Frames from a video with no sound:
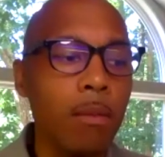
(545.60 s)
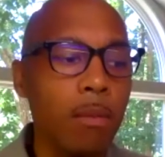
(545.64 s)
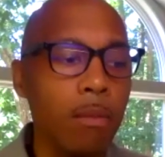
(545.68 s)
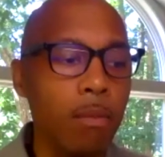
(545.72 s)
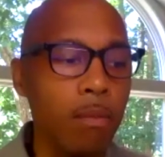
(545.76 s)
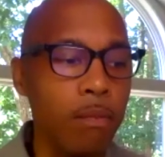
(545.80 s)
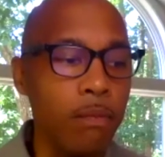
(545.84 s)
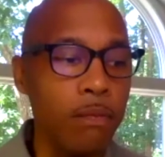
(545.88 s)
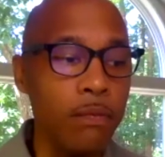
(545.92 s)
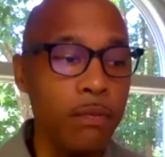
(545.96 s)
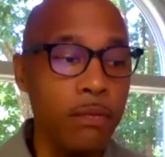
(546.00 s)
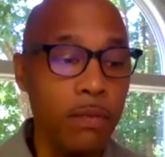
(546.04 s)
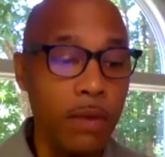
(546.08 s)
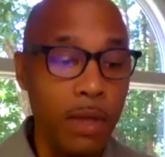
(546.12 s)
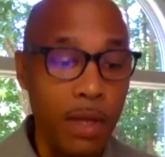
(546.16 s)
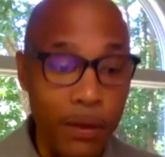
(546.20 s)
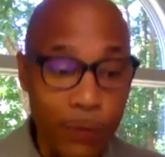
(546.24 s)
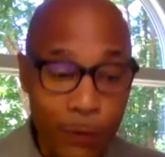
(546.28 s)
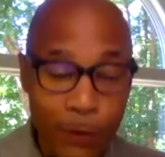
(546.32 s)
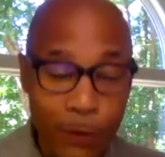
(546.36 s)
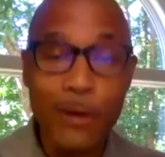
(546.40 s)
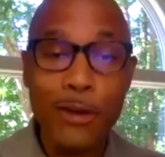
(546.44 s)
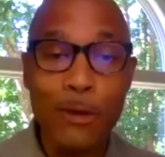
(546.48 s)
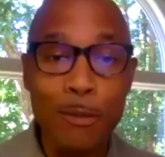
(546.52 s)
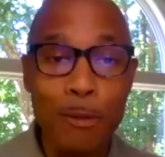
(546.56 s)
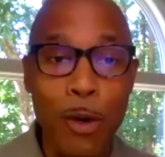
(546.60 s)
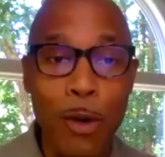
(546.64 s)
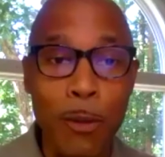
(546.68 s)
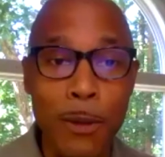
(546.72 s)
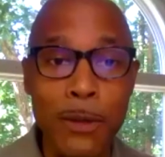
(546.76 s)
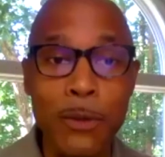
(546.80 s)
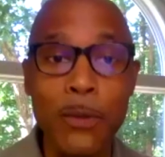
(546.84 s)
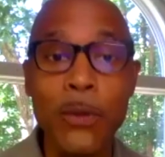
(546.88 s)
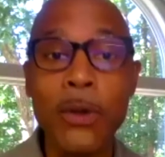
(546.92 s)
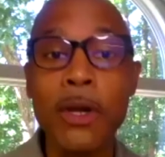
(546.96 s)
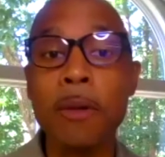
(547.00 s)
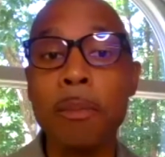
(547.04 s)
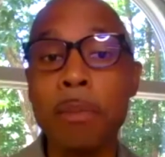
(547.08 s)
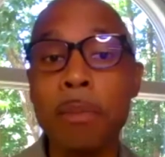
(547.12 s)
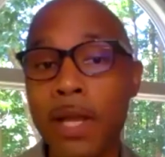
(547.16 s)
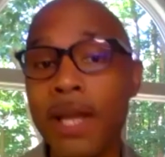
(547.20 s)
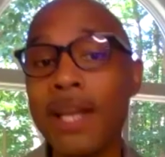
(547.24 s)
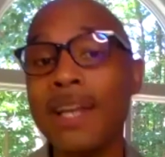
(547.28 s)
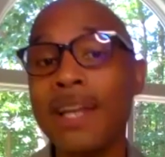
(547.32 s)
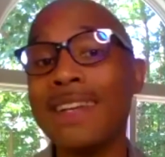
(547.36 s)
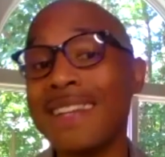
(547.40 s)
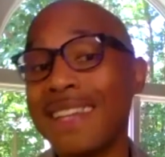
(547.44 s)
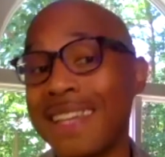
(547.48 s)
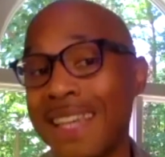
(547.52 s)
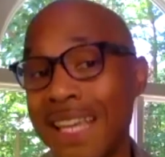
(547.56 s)
in this moment. We are
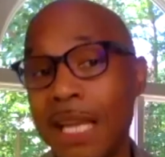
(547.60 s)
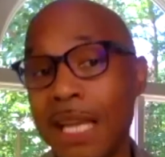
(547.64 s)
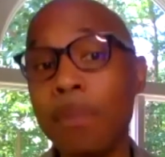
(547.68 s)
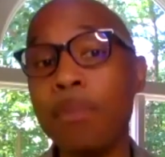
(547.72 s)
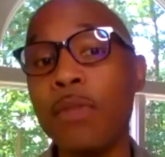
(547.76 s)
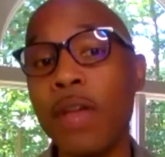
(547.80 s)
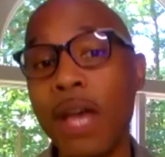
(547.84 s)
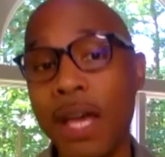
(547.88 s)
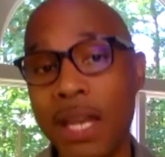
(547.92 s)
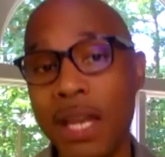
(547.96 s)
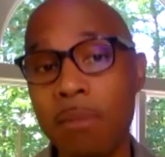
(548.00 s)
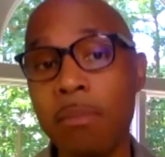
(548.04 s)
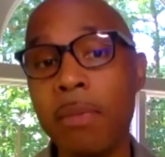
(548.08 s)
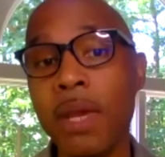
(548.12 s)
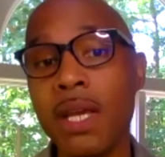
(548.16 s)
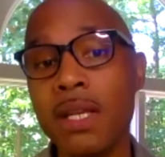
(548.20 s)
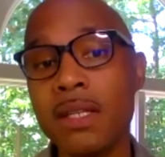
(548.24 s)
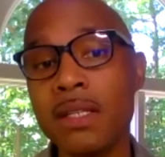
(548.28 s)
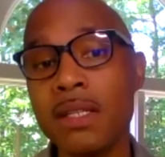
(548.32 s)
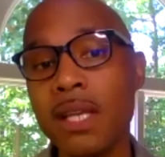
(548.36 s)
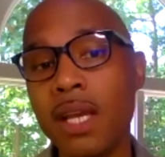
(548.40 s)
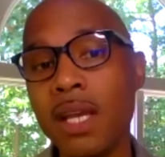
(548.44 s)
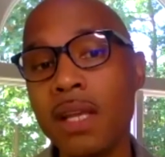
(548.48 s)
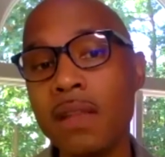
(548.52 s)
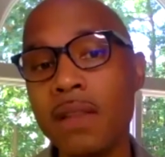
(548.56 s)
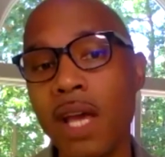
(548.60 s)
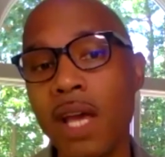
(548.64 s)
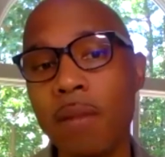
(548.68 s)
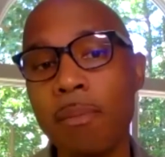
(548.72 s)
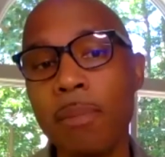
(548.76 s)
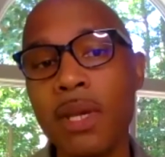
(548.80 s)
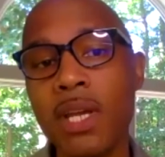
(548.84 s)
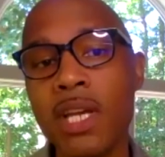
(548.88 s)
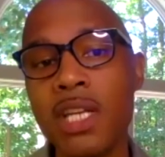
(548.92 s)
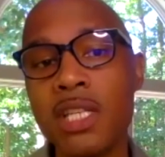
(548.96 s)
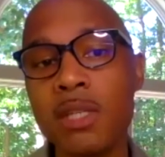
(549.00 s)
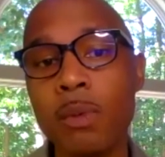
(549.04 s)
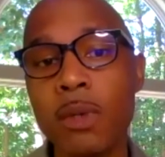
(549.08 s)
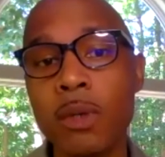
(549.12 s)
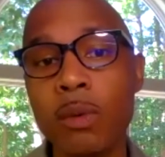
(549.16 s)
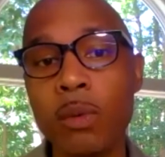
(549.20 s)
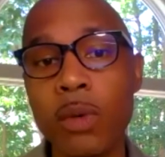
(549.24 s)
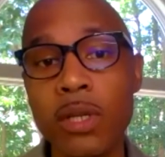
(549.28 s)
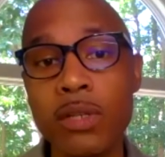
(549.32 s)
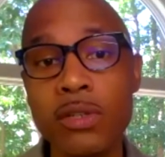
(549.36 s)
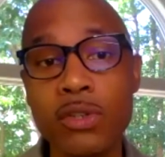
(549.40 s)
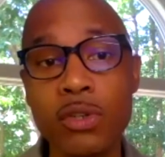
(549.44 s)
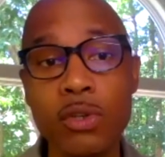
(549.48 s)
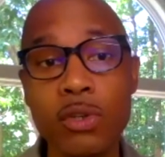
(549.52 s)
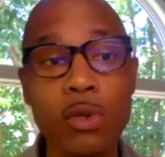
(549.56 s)
planning to keep that and maintain that because when we
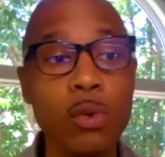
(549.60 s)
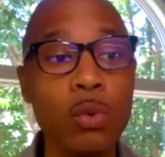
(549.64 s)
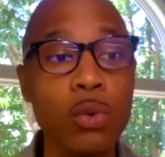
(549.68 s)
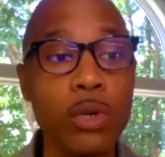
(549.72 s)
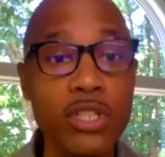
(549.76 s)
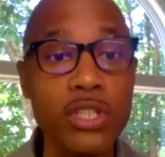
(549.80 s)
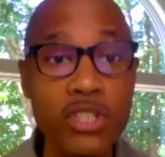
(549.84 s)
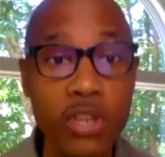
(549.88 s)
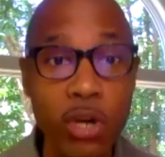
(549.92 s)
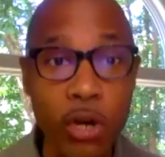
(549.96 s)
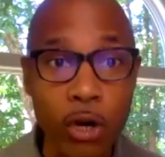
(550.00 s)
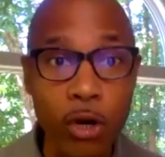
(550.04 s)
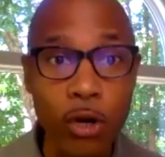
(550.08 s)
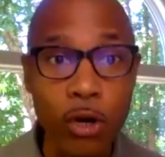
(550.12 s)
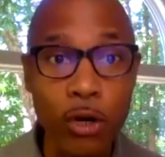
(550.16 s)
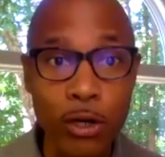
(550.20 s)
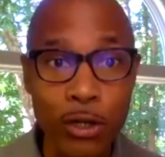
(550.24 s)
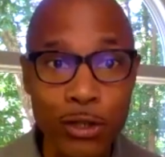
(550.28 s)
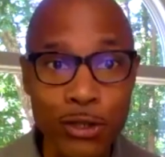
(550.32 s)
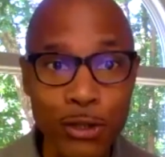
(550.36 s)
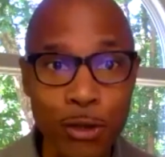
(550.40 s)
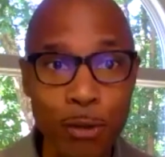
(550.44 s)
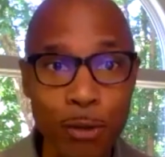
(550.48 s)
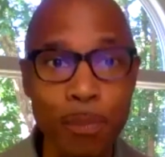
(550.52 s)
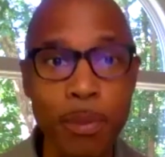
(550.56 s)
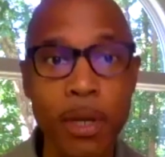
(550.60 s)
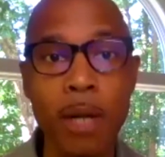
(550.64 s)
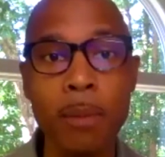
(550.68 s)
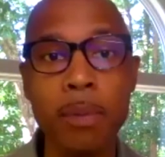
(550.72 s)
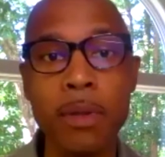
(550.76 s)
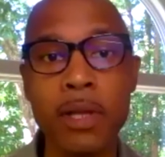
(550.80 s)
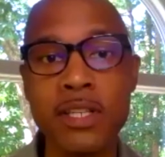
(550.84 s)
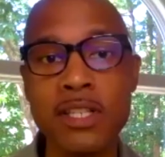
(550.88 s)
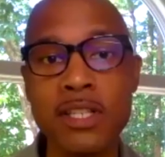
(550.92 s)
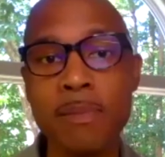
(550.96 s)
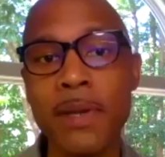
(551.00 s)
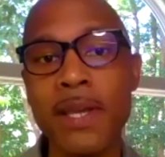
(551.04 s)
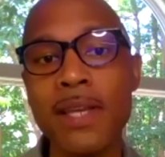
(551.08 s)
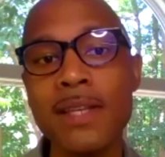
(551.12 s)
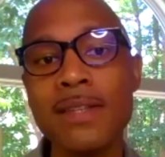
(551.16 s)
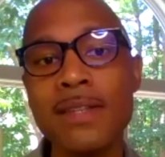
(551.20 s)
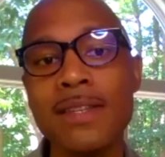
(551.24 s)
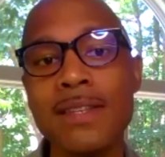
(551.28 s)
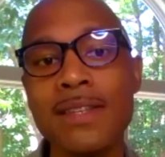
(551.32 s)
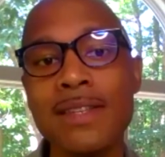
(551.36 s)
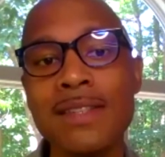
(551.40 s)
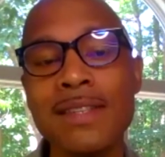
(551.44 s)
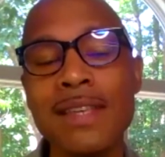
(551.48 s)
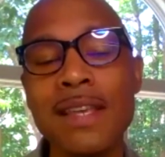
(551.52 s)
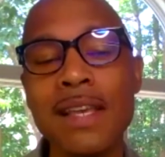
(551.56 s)
do return to public
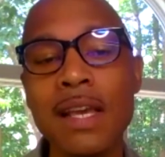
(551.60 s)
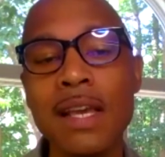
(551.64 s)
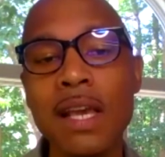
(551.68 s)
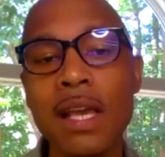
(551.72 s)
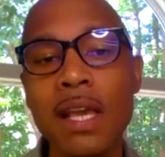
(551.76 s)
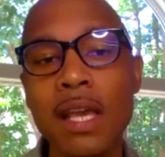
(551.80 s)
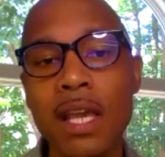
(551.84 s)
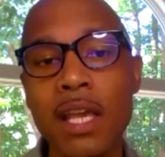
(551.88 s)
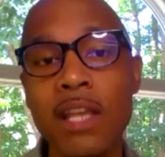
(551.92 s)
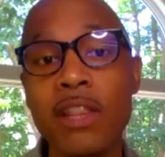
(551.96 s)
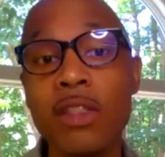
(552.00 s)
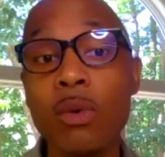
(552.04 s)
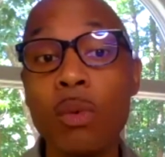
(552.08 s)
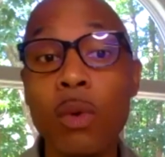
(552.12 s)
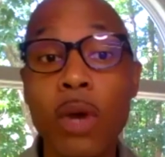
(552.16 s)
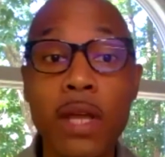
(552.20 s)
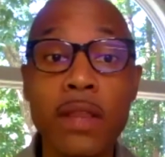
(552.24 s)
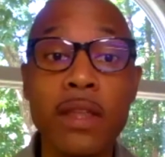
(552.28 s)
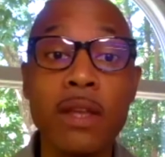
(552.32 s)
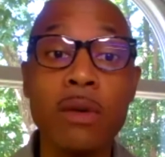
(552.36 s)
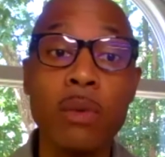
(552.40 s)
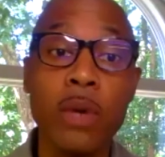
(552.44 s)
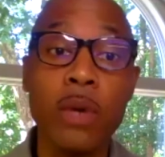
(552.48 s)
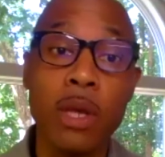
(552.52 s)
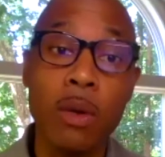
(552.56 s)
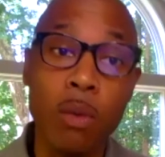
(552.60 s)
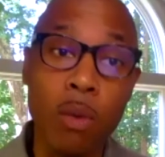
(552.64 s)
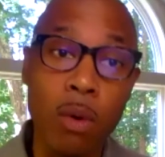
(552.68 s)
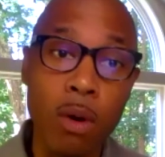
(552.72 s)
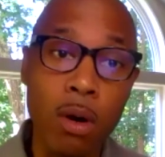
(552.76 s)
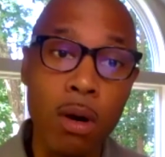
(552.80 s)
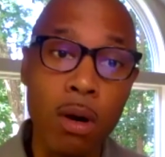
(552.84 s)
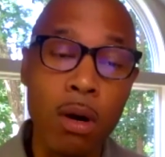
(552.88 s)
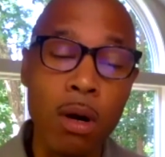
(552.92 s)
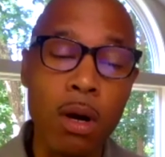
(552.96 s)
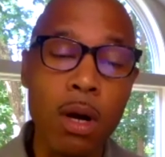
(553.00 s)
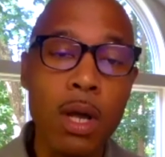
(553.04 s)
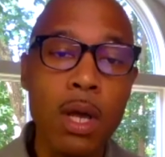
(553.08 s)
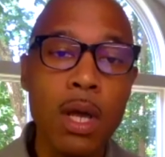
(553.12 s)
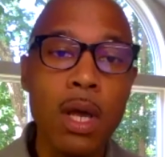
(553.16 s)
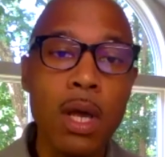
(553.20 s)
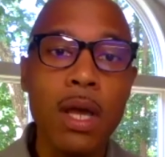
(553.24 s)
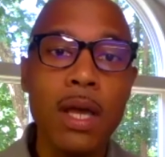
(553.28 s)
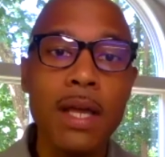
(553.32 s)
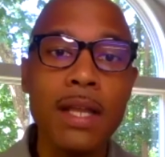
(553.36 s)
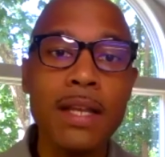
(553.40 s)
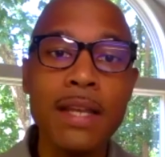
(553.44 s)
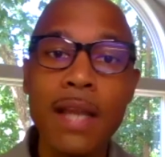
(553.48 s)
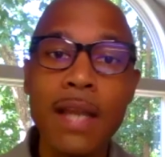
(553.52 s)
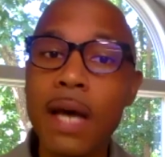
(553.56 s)
spaces in the way that we were,
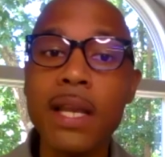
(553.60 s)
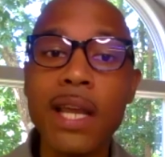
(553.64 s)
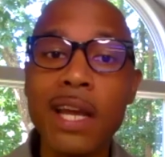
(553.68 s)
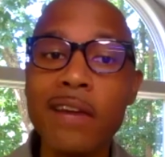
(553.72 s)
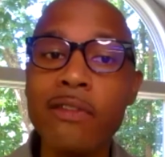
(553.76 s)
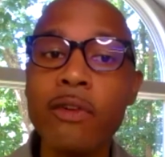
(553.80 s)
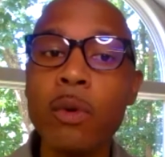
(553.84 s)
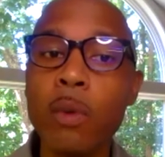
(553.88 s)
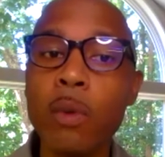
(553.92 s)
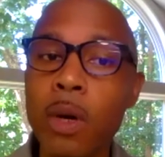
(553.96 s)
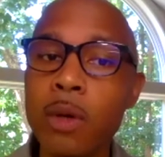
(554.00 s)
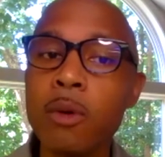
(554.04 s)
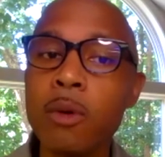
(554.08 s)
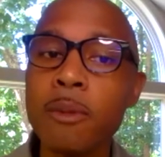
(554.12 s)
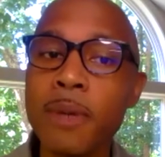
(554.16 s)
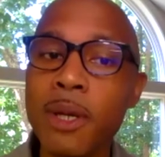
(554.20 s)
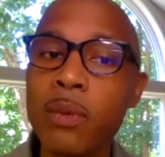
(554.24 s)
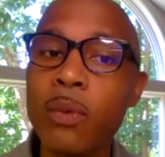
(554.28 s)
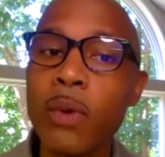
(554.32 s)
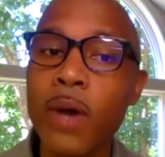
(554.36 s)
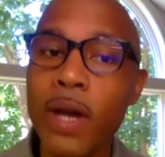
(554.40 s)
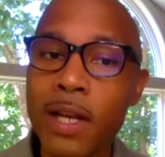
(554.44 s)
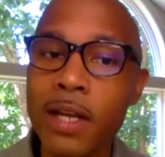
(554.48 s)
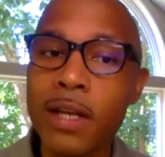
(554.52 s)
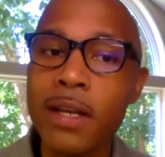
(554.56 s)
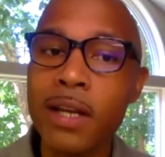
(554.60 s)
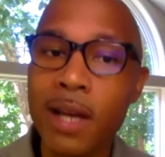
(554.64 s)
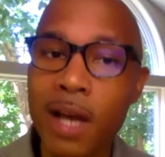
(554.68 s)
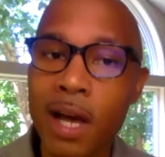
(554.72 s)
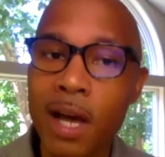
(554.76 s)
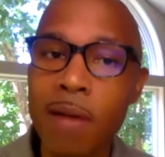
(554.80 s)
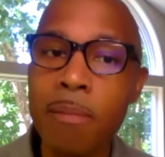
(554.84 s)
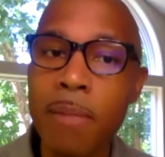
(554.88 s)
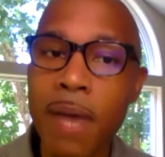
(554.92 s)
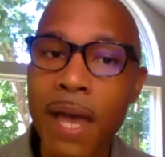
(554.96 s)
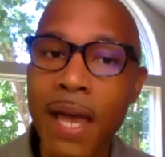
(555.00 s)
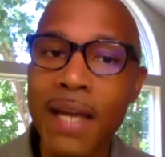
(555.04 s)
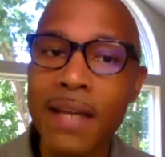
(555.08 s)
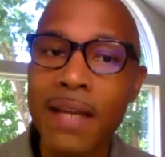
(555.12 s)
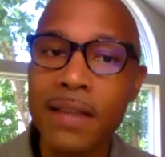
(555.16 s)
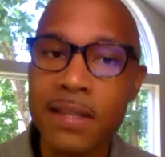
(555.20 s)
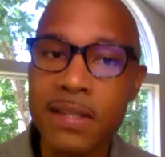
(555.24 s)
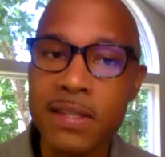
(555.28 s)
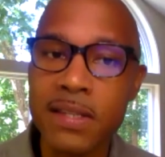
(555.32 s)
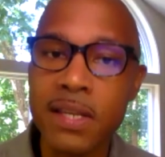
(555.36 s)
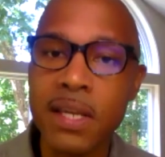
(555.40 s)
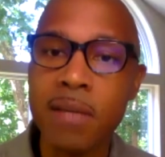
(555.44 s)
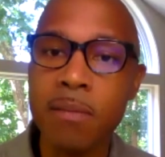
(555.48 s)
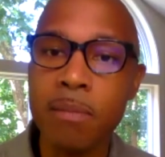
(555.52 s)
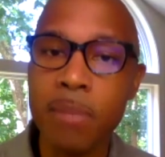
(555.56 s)
not everyone will be ready to come back at the
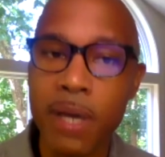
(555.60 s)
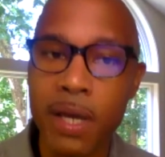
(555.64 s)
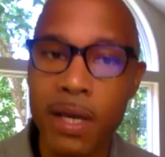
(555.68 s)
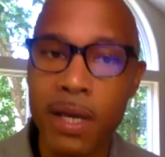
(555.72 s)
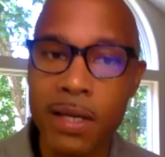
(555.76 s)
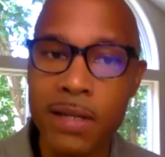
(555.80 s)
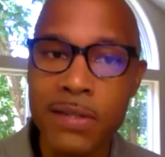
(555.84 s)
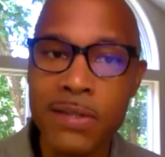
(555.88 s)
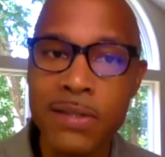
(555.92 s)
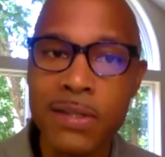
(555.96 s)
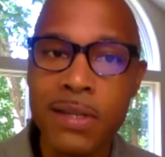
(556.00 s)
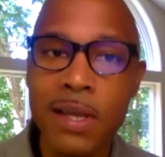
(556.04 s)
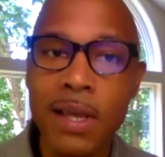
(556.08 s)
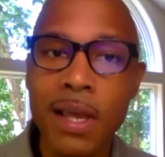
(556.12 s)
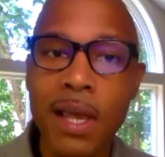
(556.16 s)
same pace.